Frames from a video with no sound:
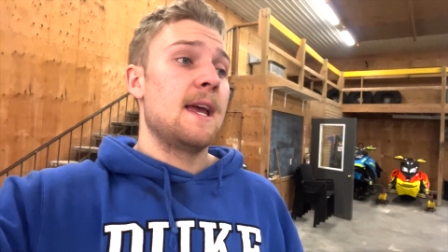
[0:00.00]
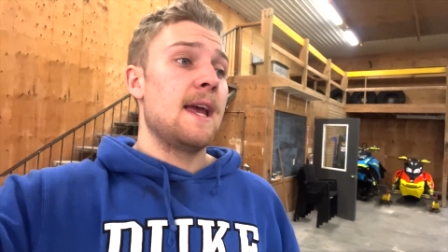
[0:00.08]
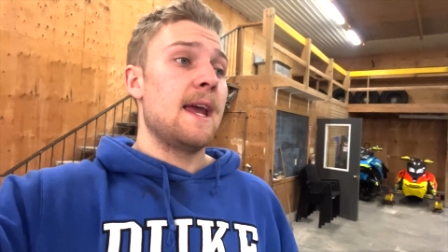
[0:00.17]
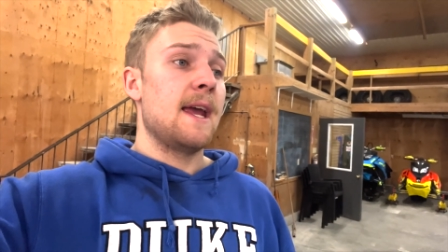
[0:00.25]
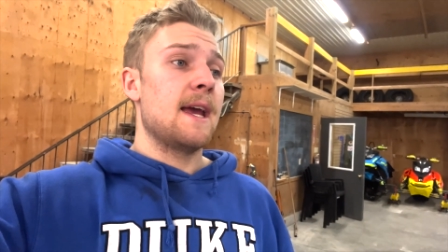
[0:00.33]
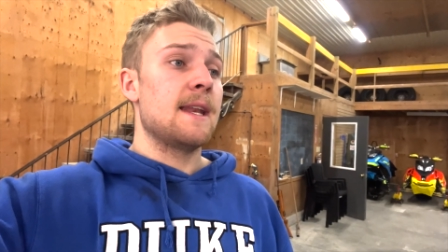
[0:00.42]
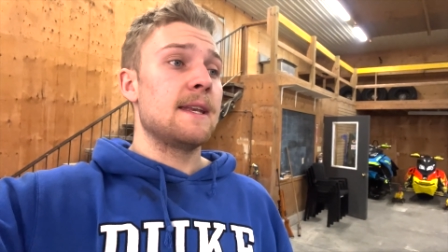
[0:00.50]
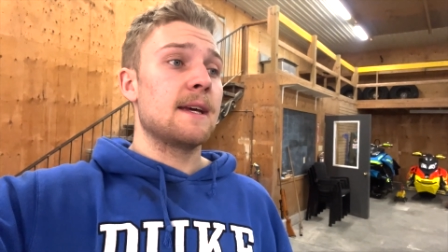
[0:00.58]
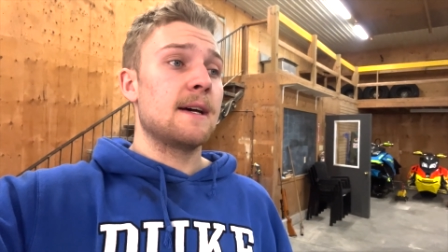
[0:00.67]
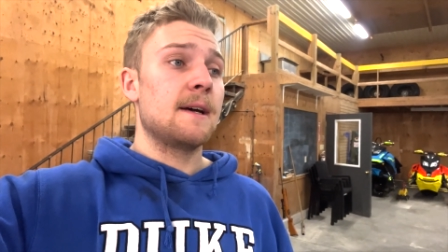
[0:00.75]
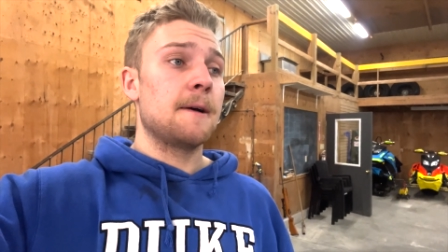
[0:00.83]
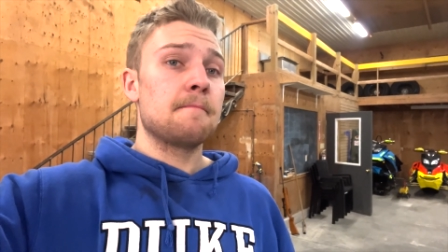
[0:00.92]
and
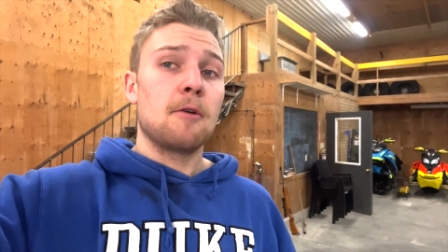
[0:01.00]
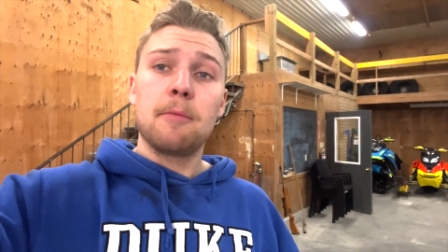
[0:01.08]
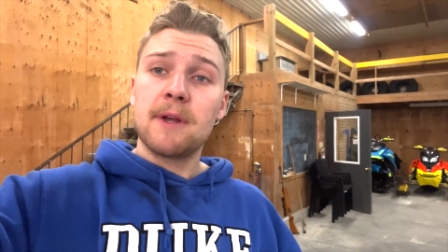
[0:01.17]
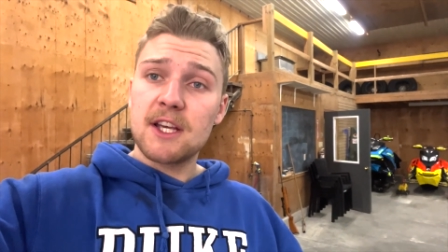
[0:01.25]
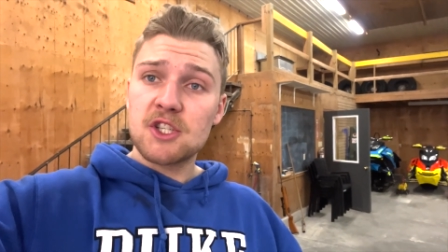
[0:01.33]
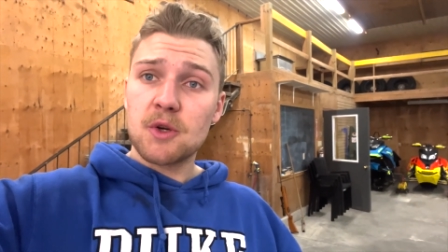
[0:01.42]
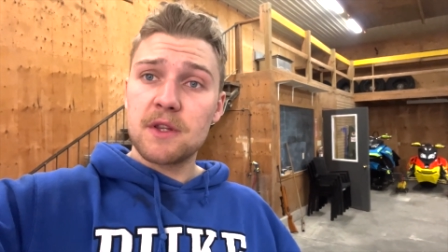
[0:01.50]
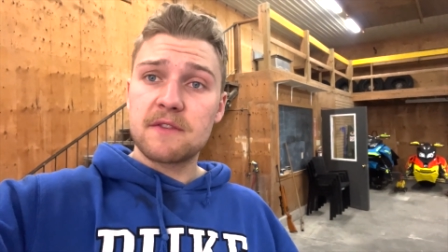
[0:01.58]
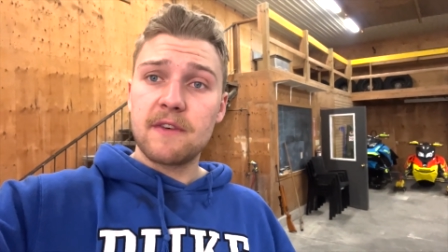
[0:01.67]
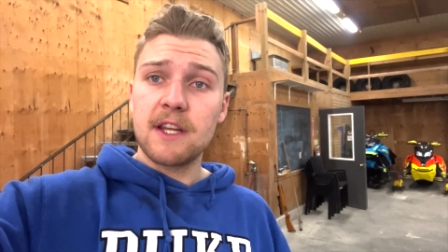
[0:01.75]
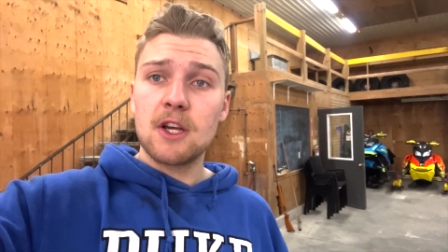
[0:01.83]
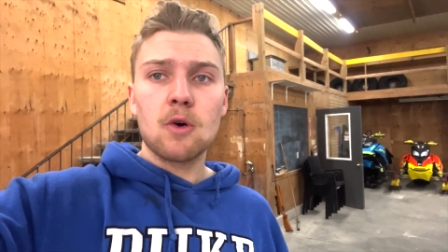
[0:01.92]
hope you guys enjoyed this
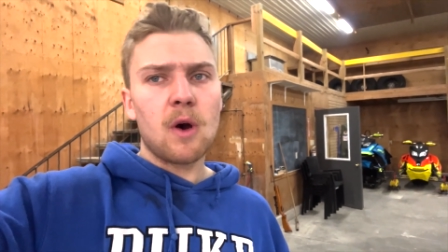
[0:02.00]
video.